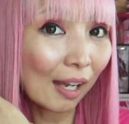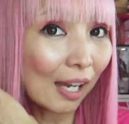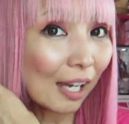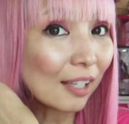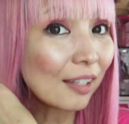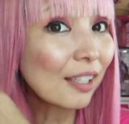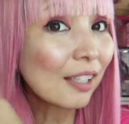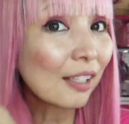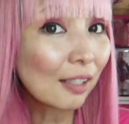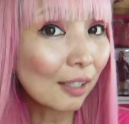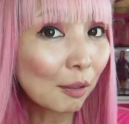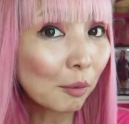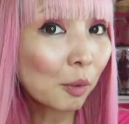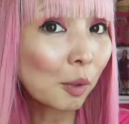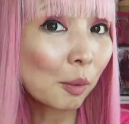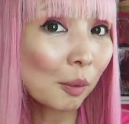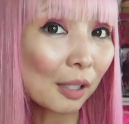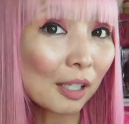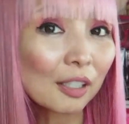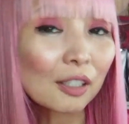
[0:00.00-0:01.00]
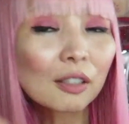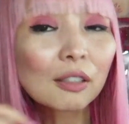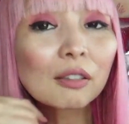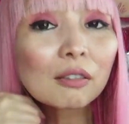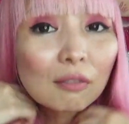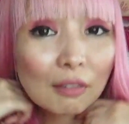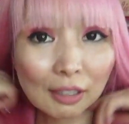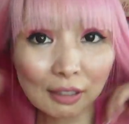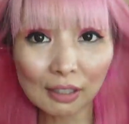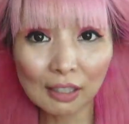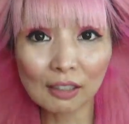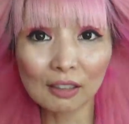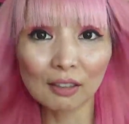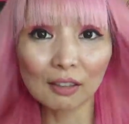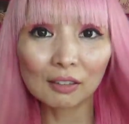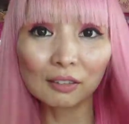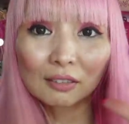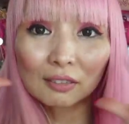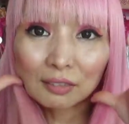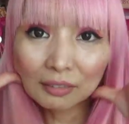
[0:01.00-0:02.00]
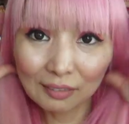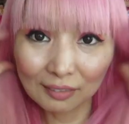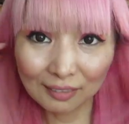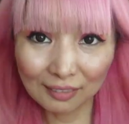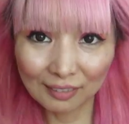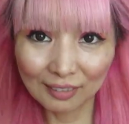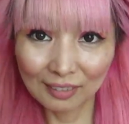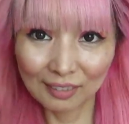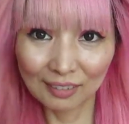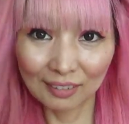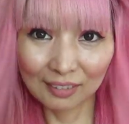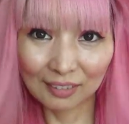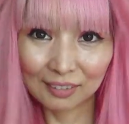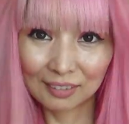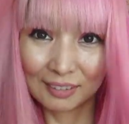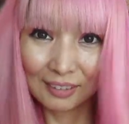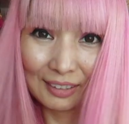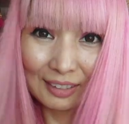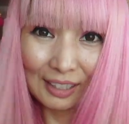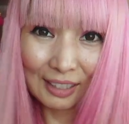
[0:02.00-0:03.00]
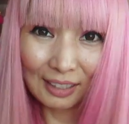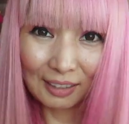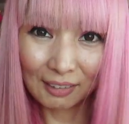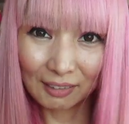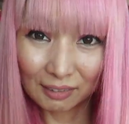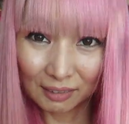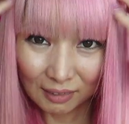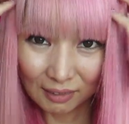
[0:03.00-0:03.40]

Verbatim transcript: I think it will work really good. Yeah.